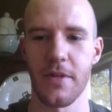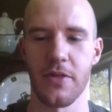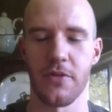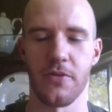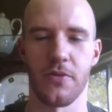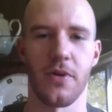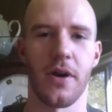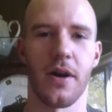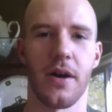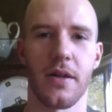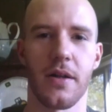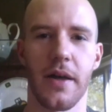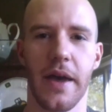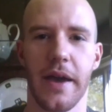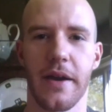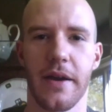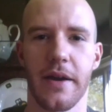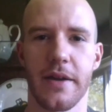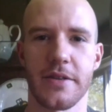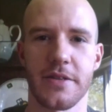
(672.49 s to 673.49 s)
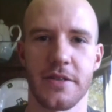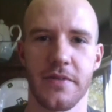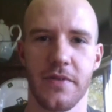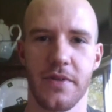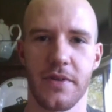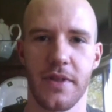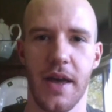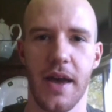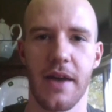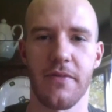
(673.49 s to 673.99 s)
through all areas of
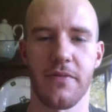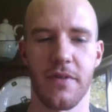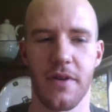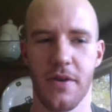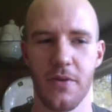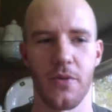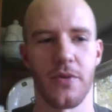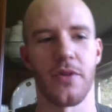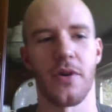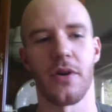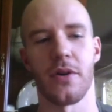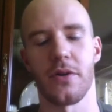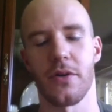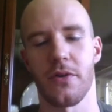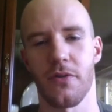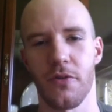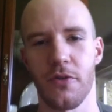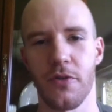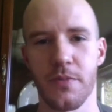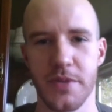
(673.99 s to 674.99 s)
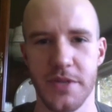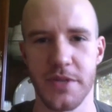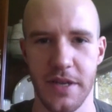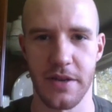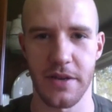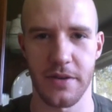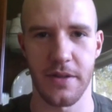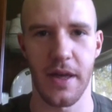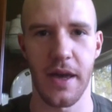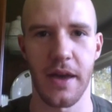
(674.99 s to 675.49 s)
your life, with all groups in
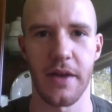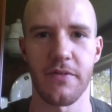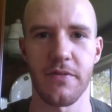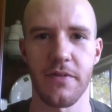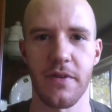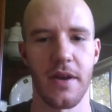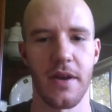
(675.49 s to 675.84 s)
your life,